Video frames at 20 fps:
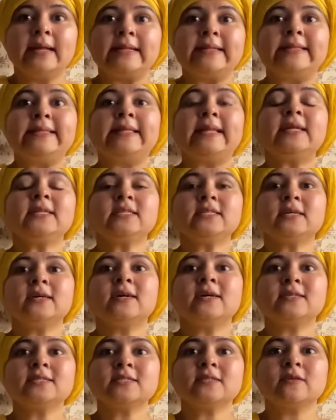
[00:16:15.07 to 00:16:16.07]
Let
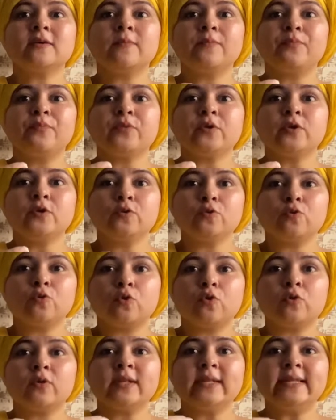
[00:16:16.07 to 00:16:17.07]
us
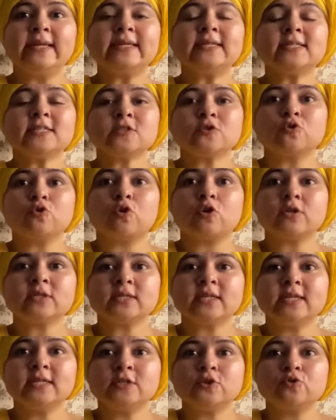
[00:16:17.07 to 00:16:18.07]
lead us
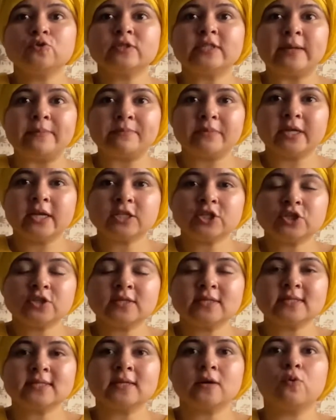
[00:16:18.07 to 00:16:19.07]
not into temptation
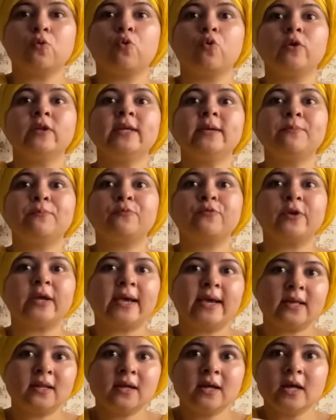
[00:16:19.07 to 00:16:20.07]
is the holy
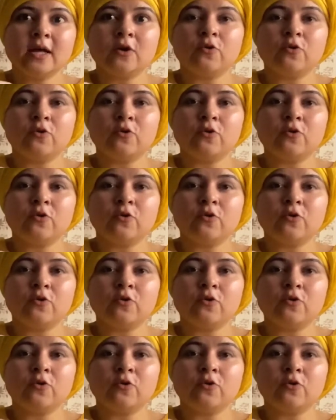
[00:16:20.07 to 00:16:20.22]
prayer.